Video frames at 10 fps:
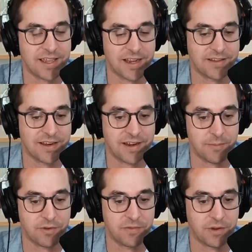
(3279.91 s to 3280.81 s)
identity
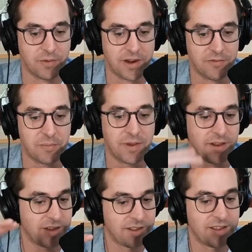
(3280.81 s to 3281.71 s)
movie or whatever. But
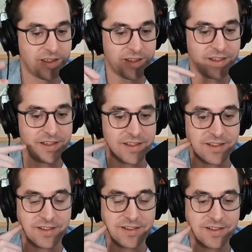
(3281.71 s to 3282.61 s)
yeah,
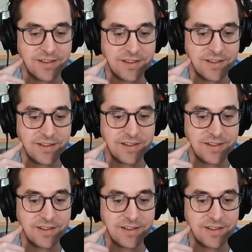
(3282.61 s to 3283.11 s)
I